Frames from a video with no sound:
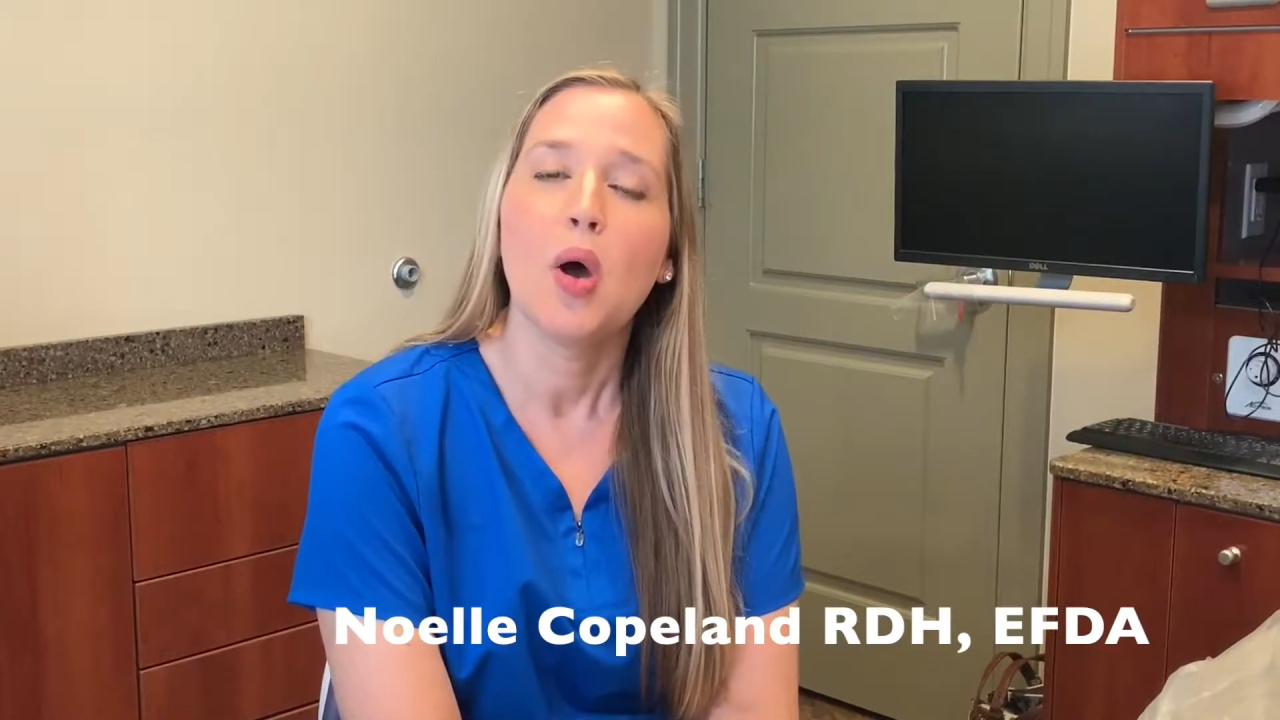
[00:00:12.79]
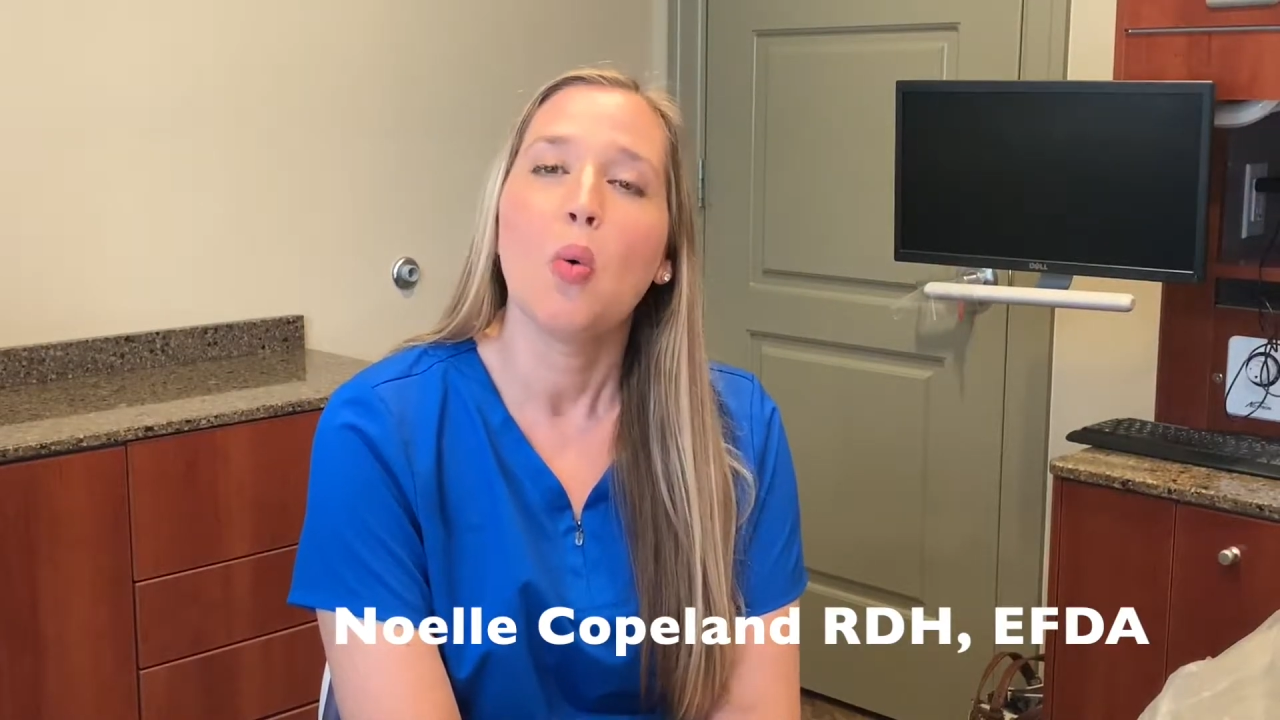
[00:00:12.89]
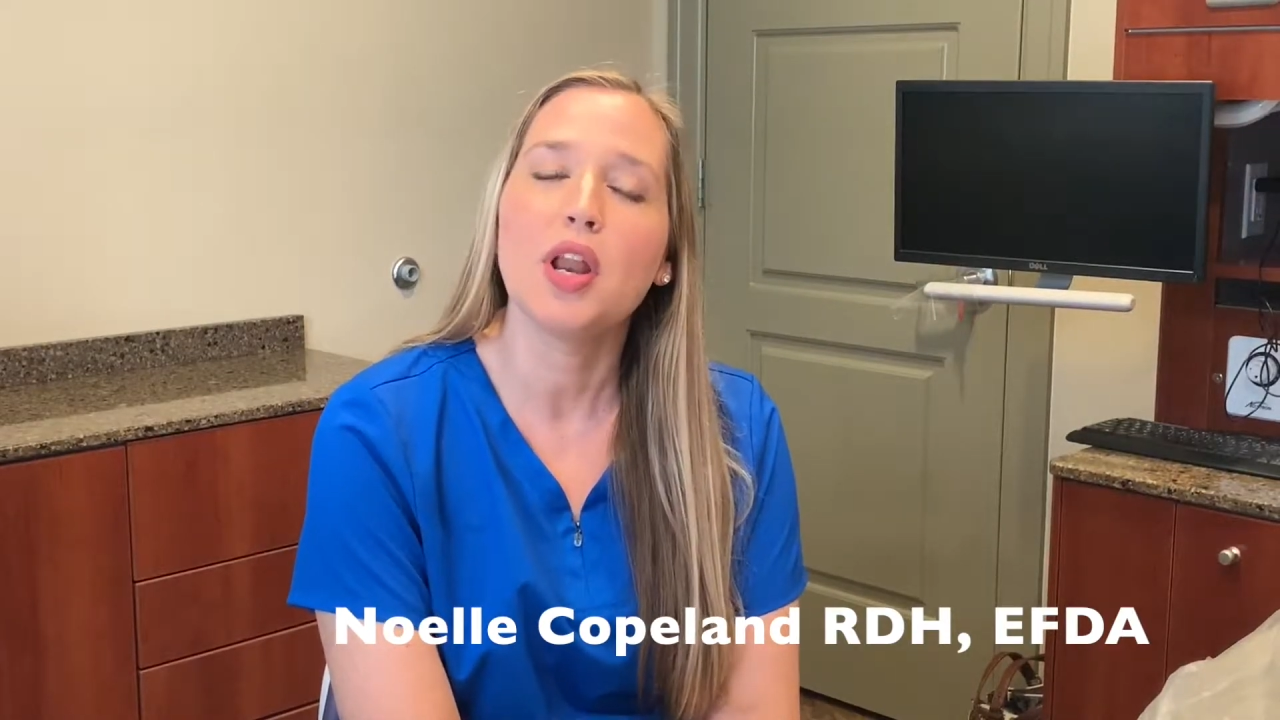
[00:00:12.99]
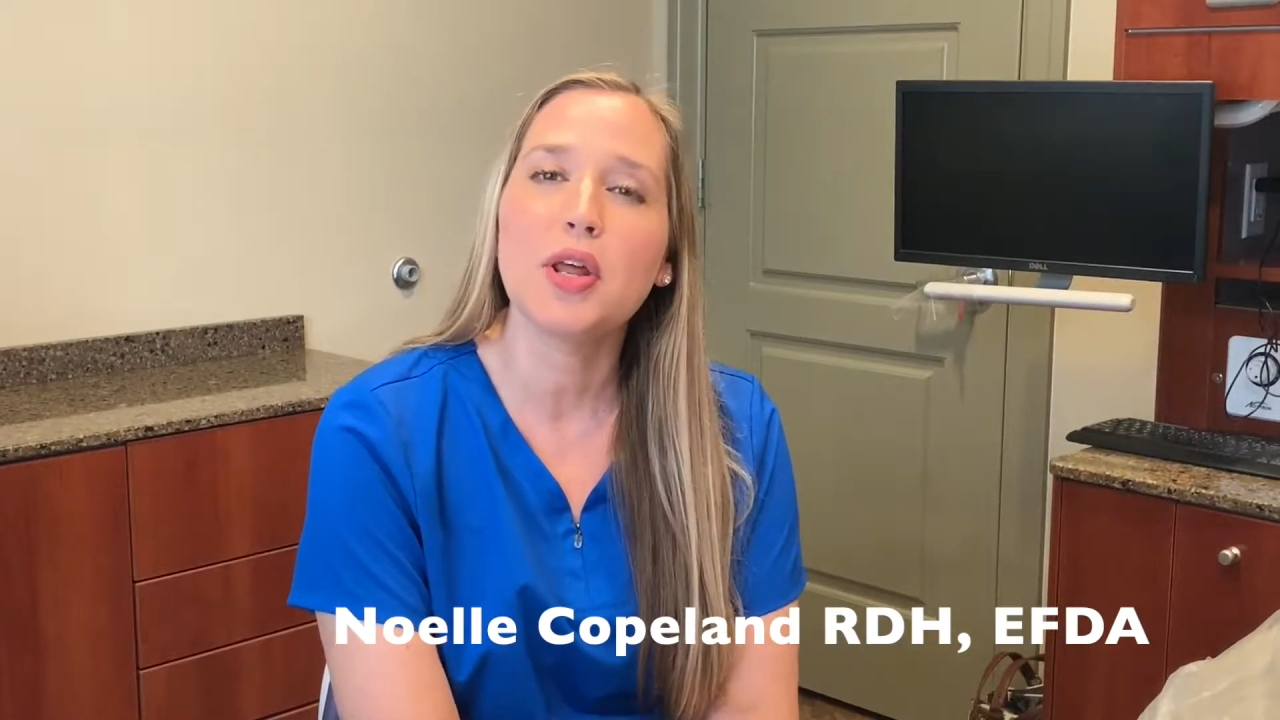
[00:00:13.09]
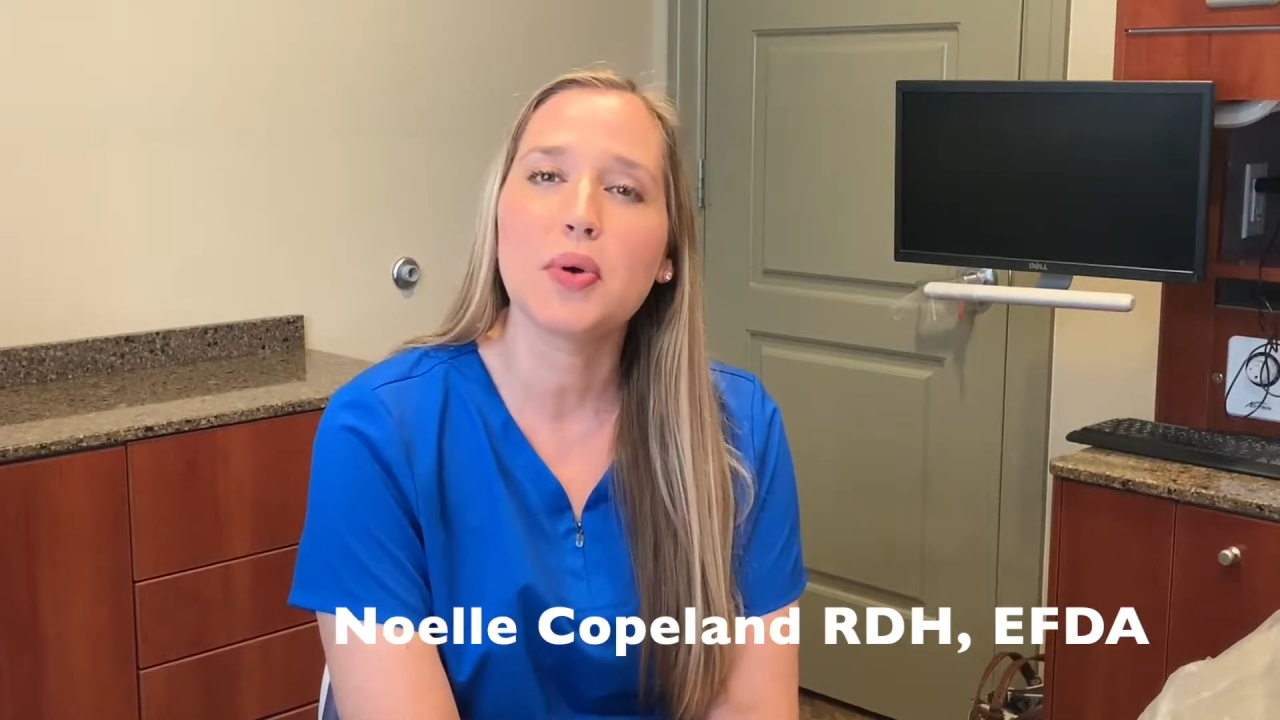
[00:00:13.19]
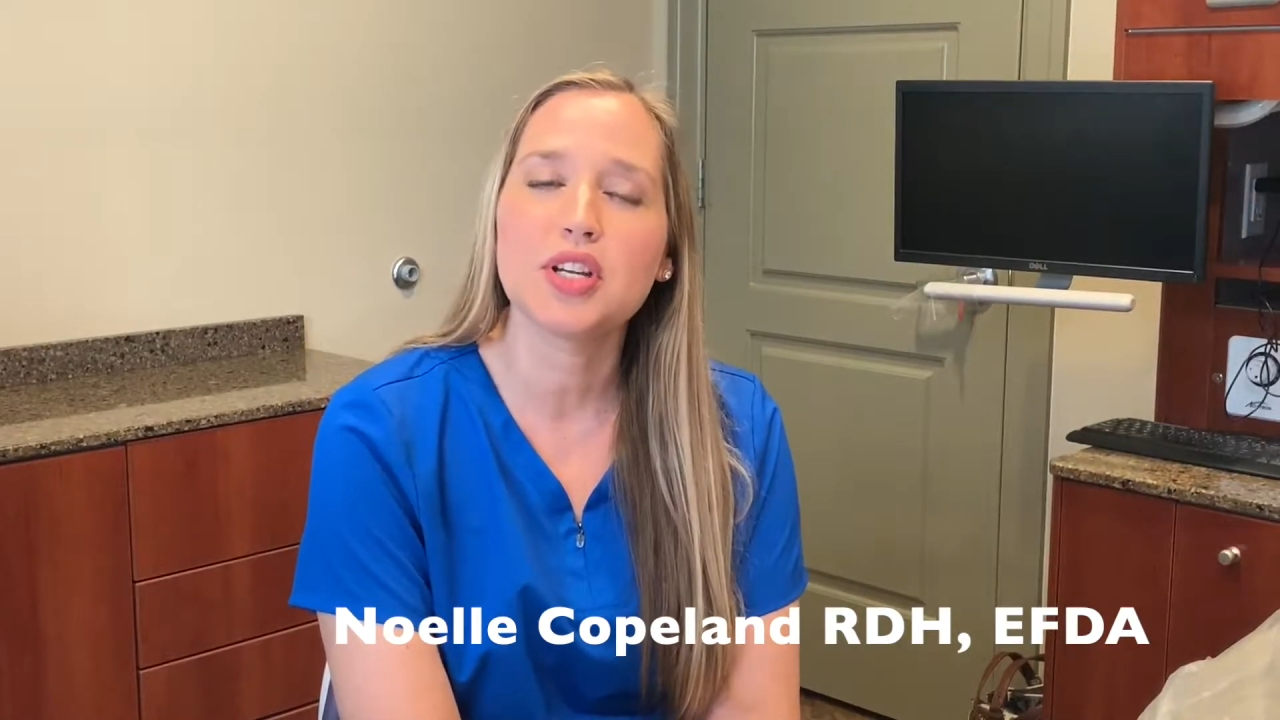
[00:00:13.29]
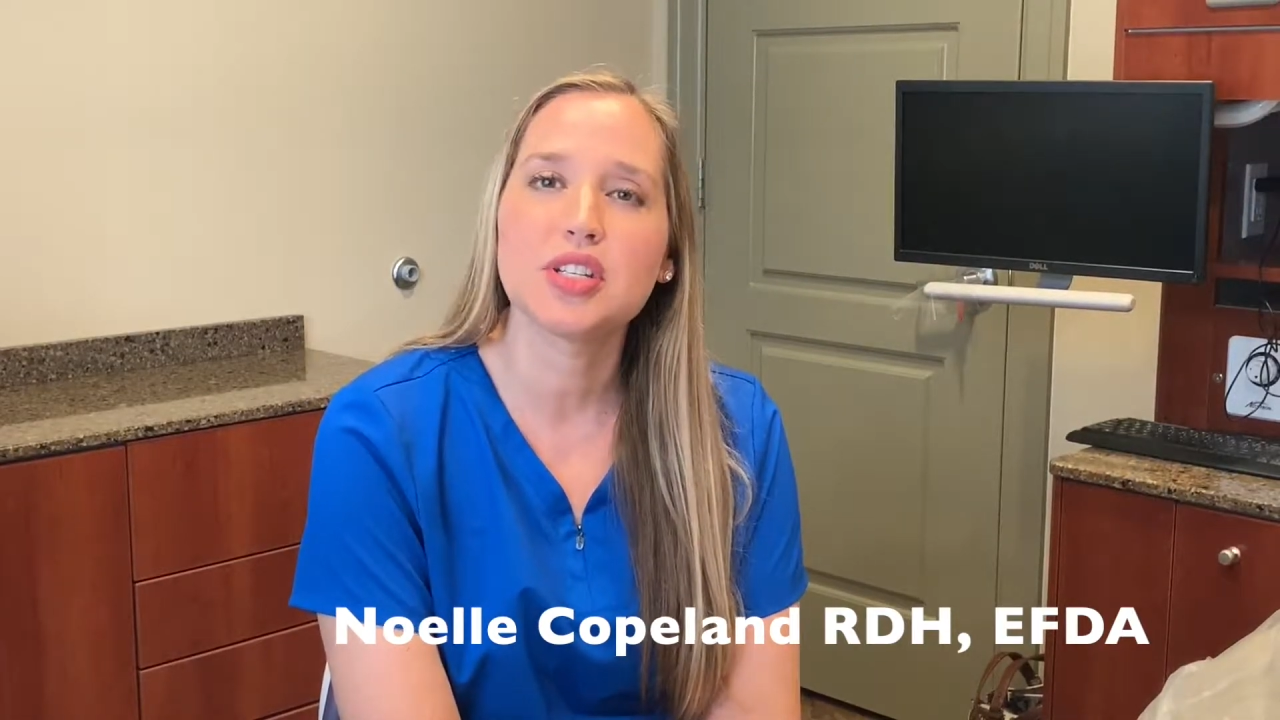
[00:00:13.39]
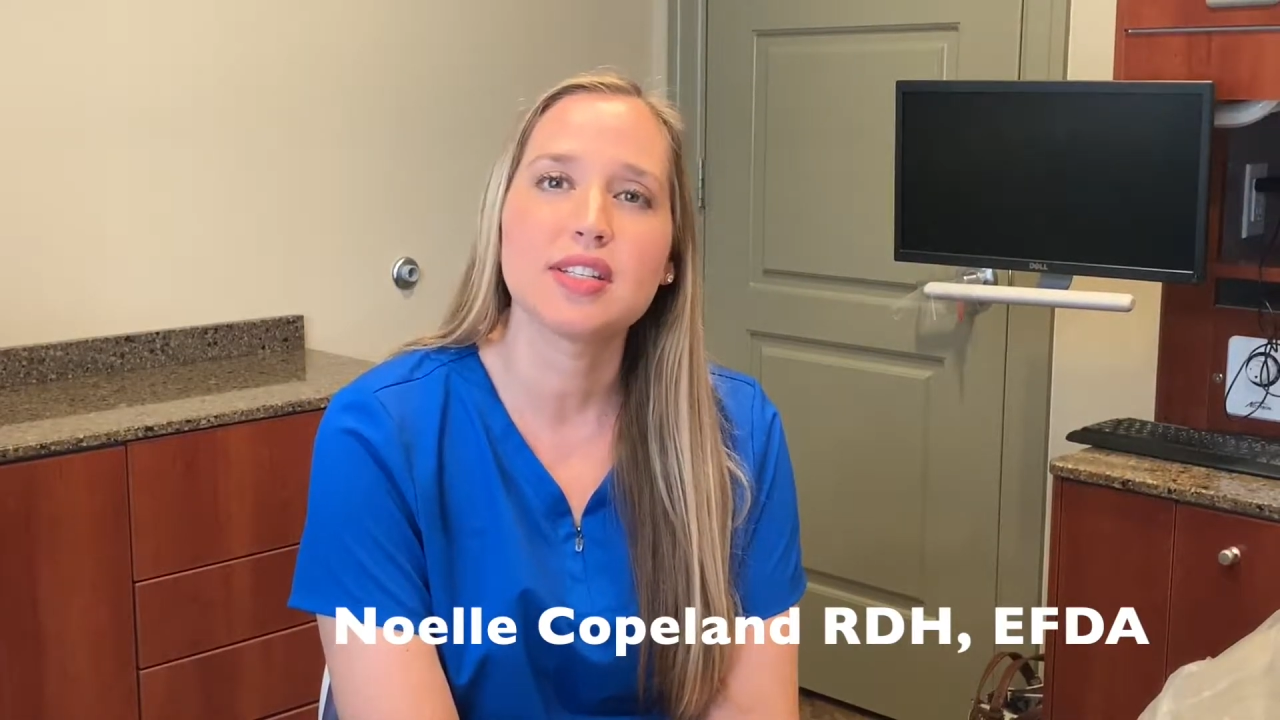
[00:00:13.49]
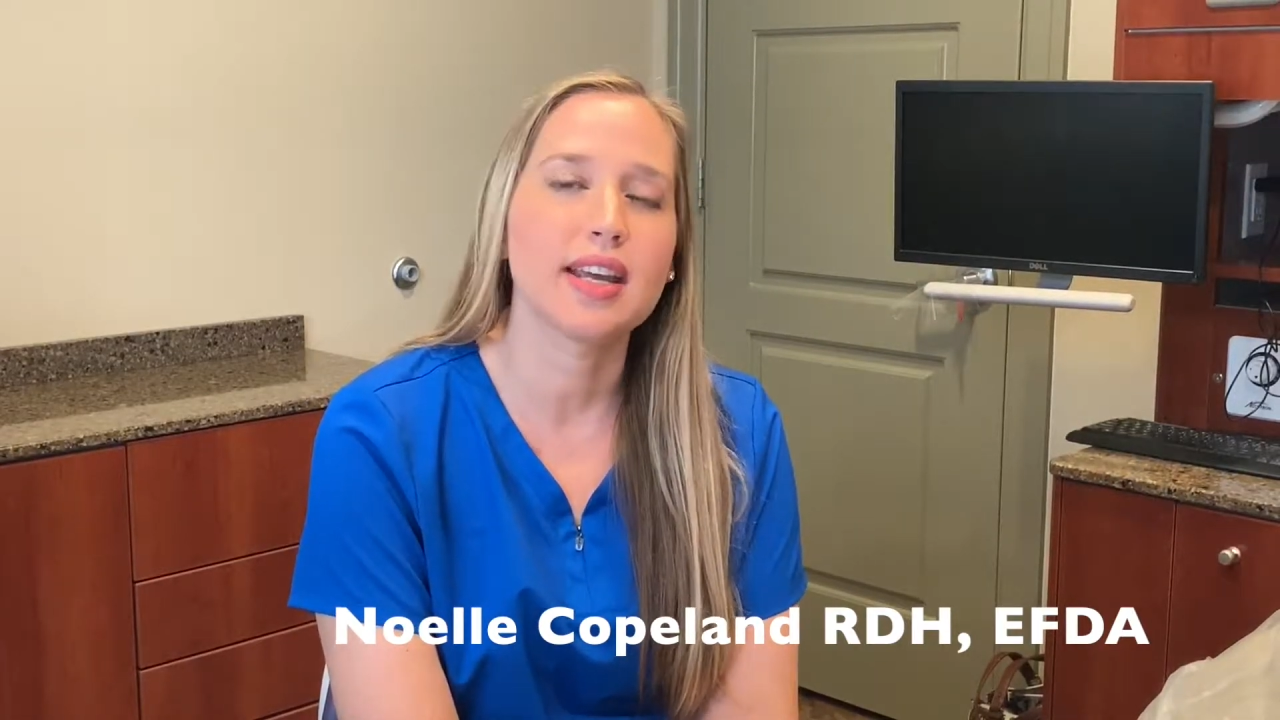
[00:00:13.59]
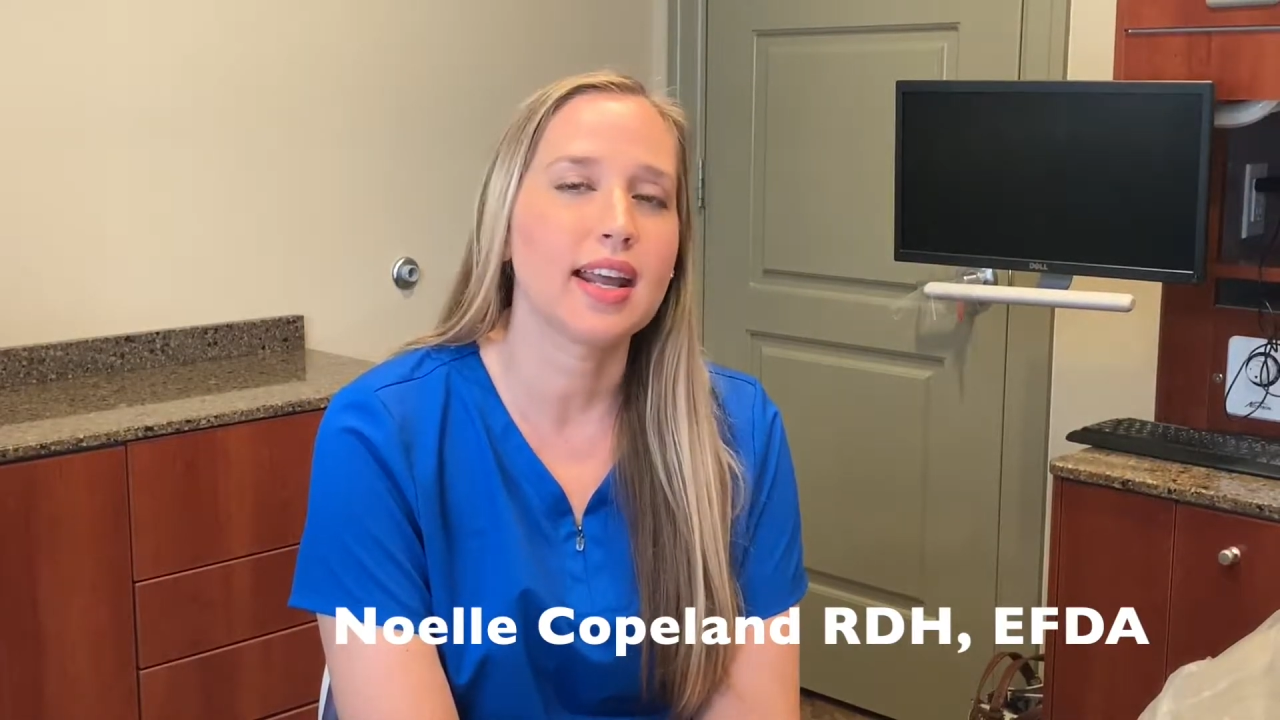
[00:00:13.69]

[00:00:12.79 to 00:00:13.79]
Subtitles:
One of the questions I